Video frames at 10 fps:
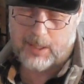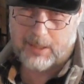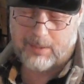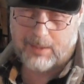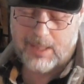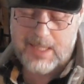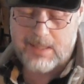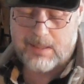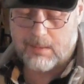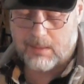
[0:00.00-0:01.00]
at
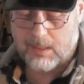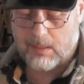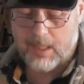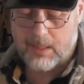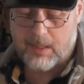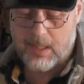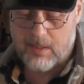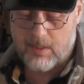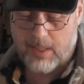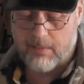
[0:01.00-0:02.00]
least until
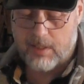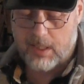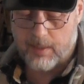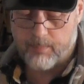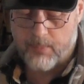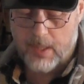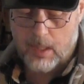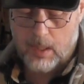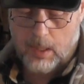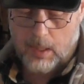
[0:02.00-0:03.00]
1870.
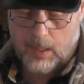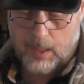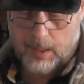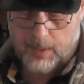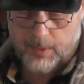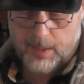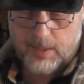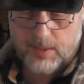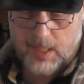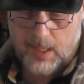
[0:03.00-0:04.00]
And
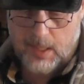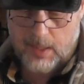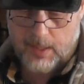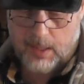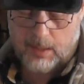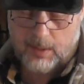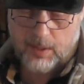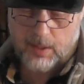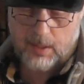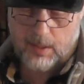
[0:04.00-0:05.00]
they say that
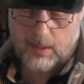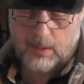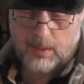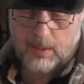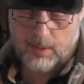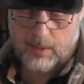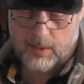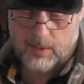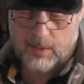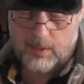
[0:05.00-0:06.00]

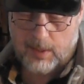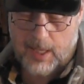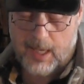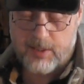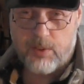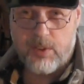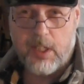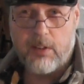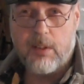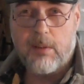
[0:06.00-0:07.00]
last
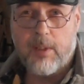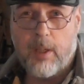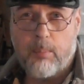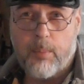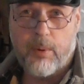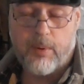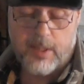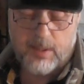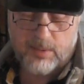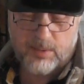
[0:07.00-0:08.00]
serial number
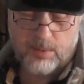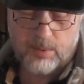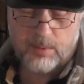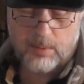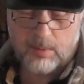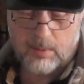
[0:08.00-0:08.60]
is